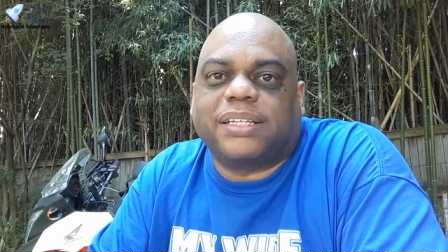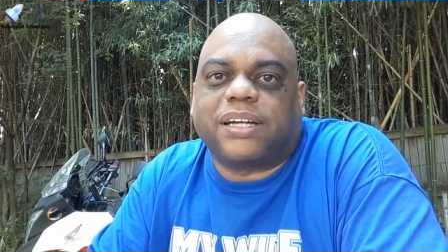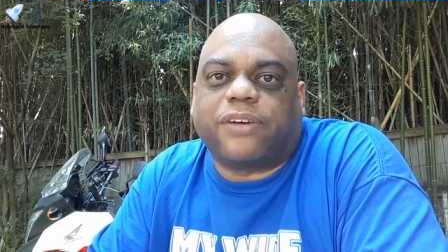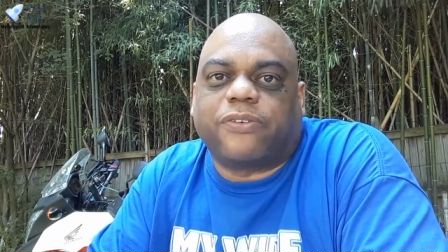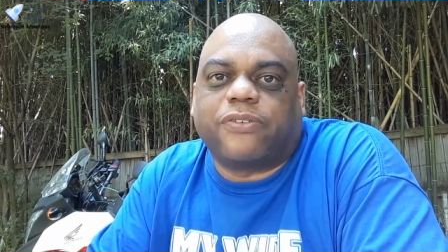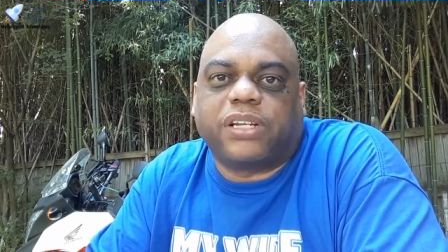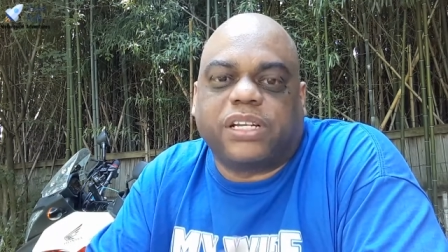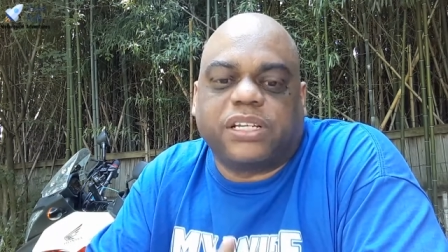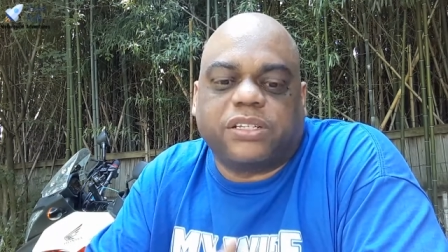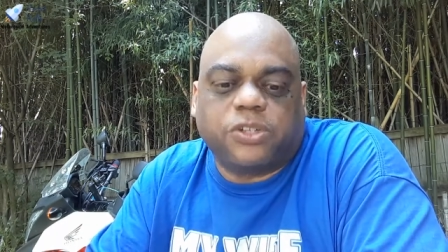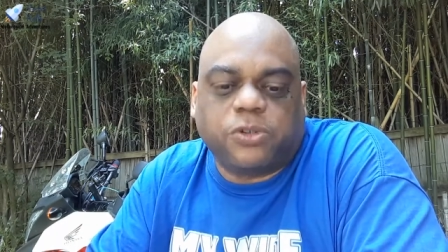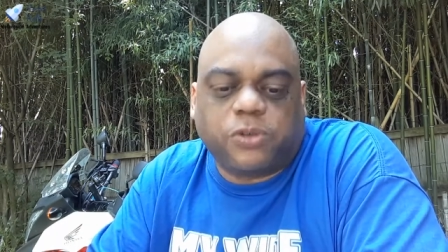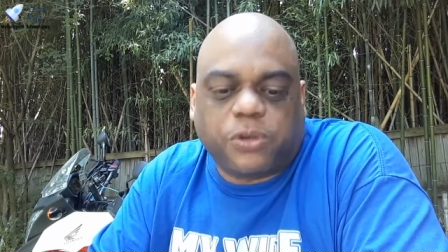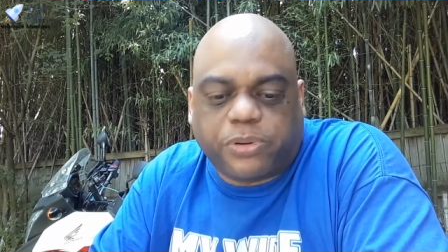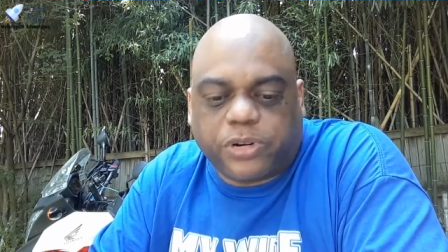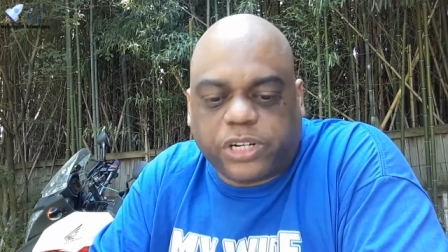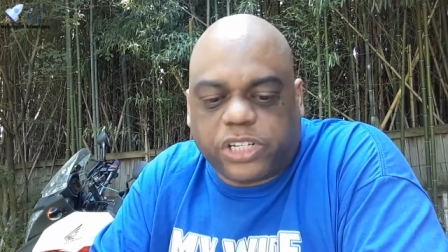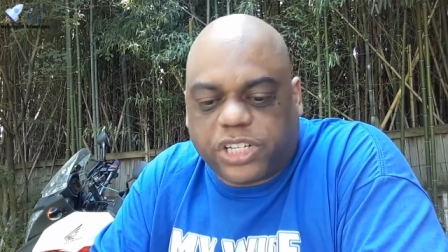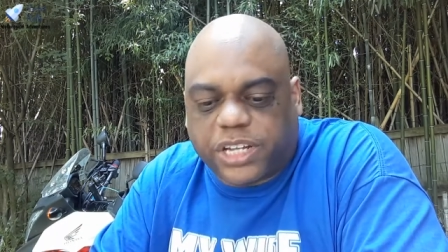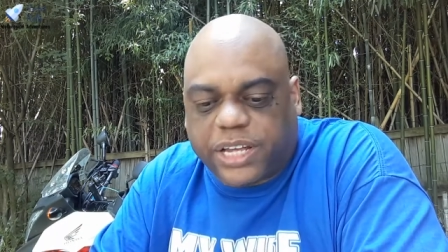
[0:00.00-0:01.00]
I really do
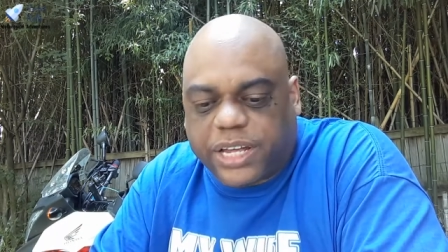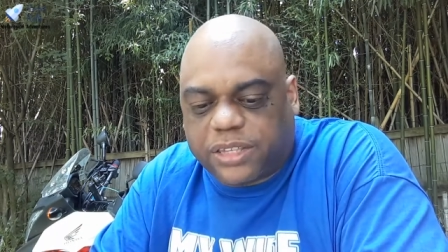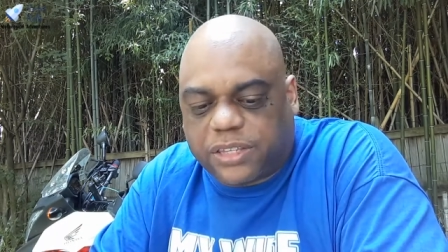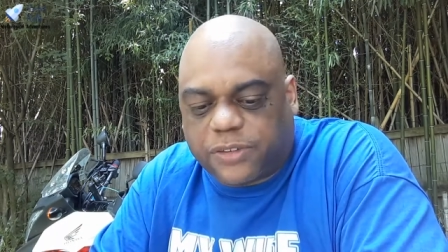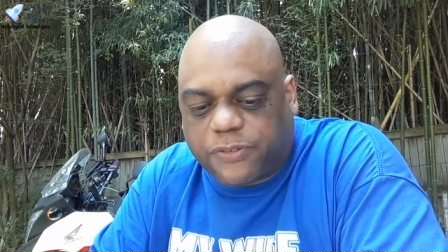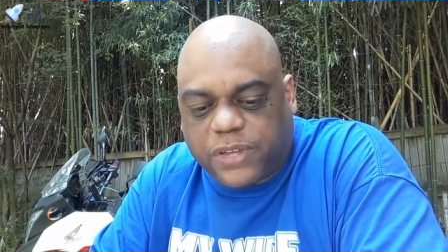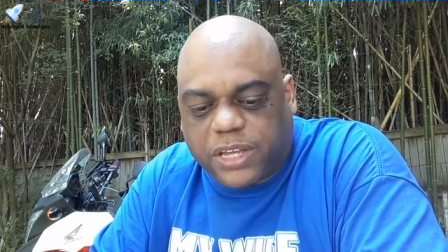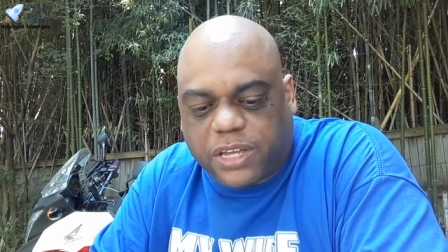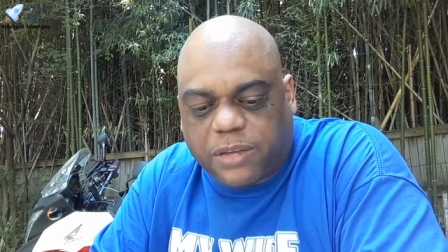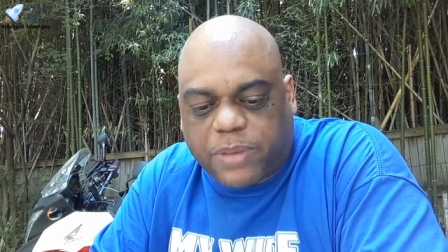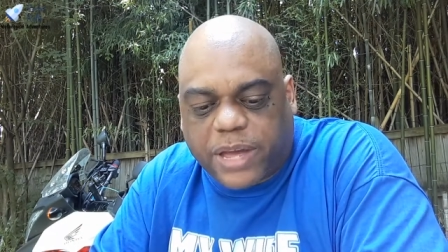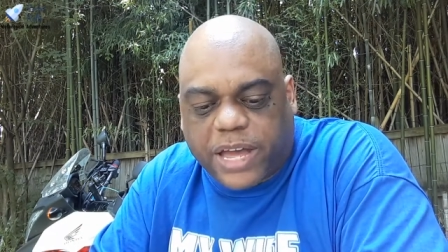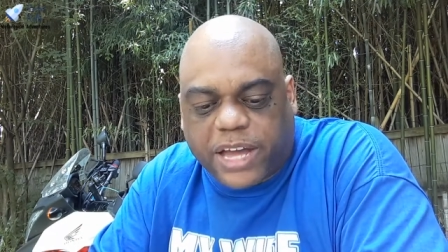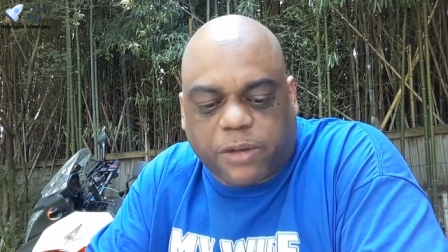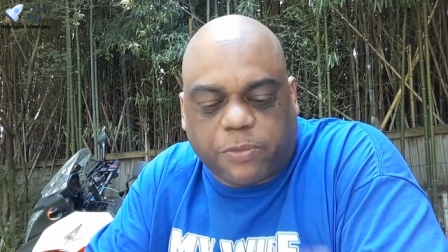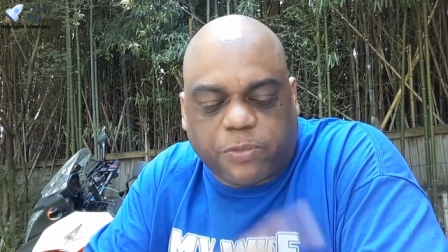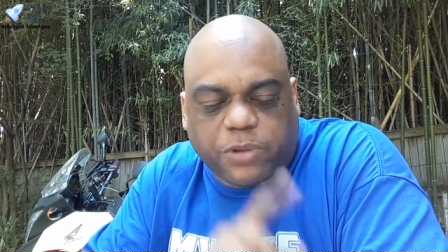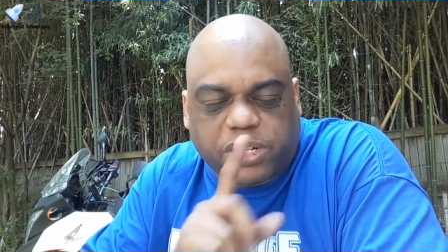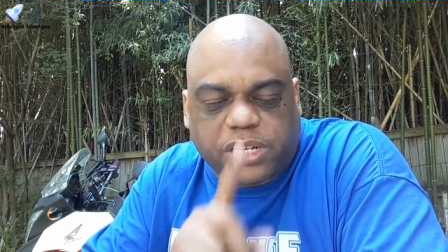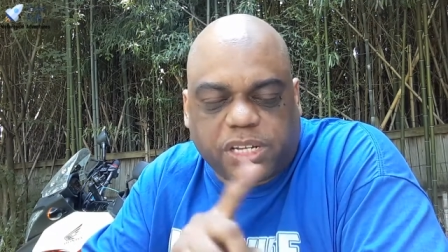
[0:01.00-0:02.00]
appreciate the feedback,
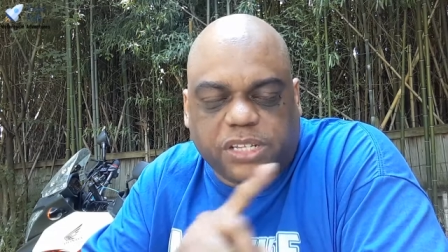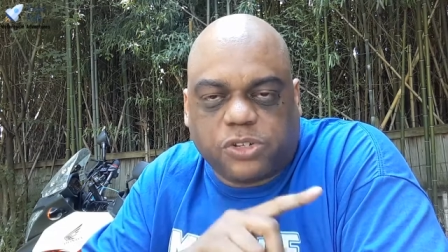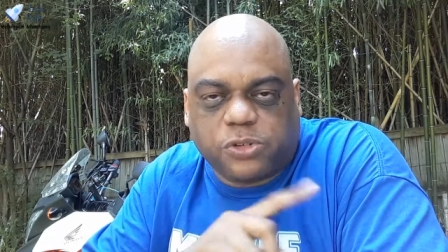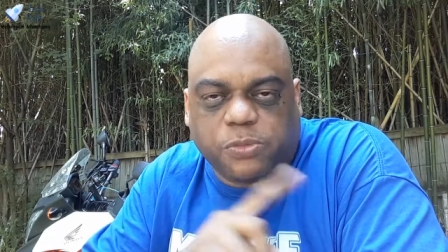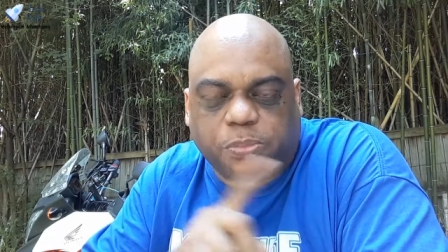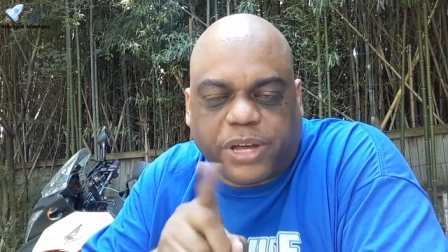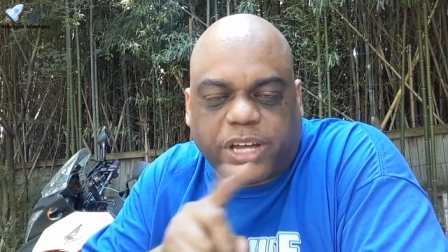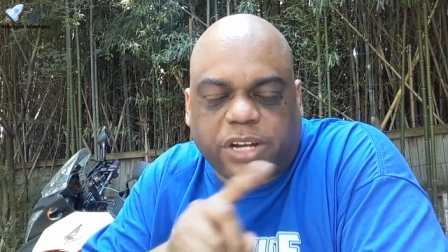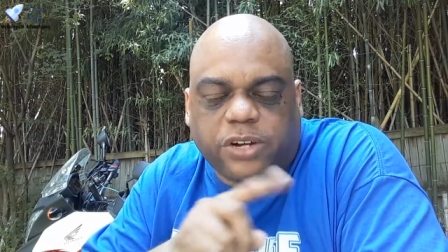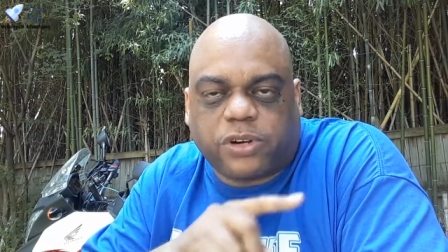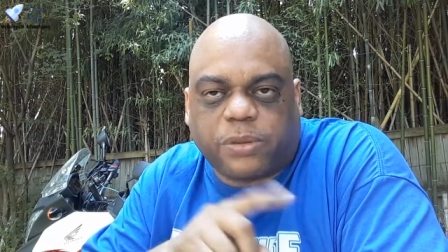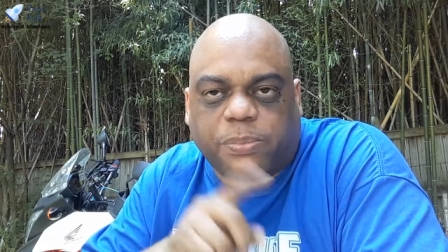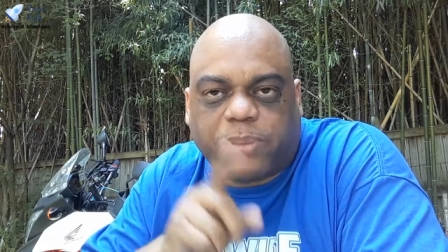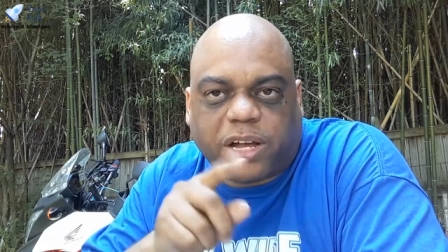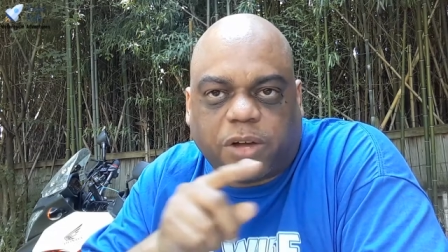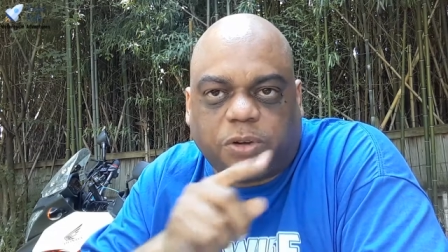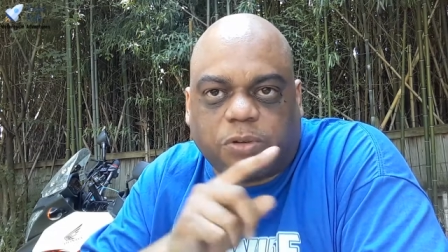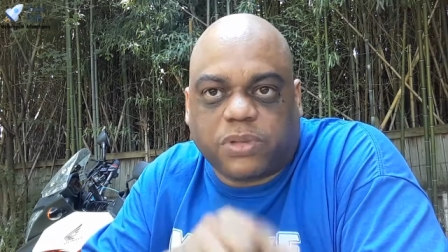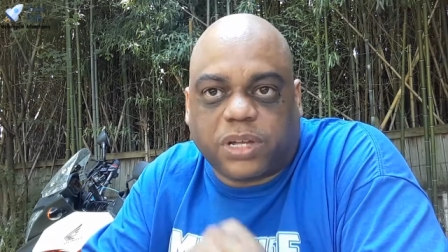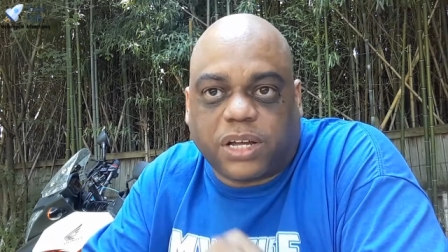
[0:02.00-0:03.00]
and we're going to do better
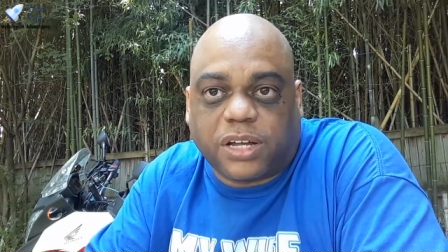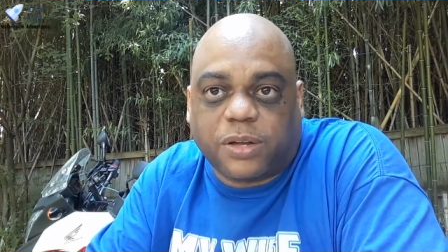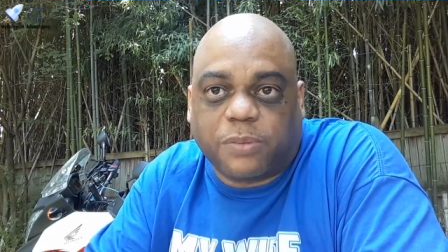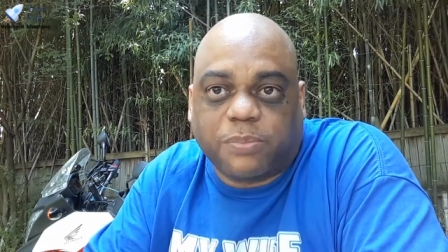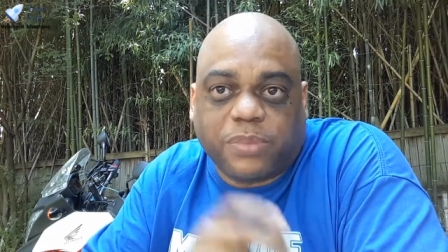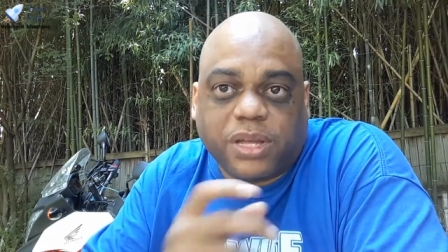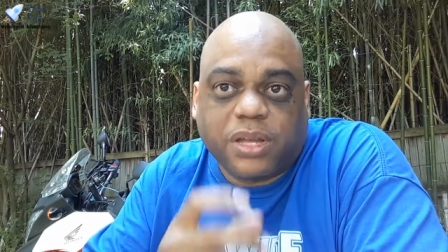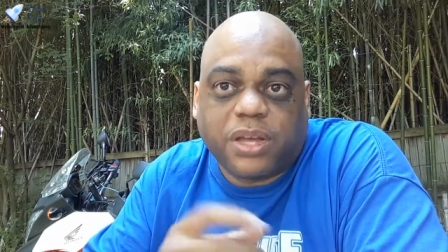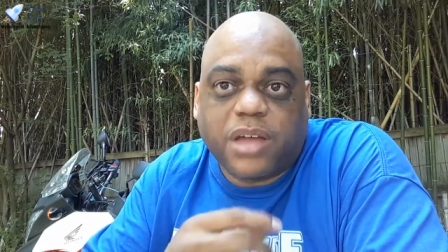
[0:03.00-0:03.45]
about um,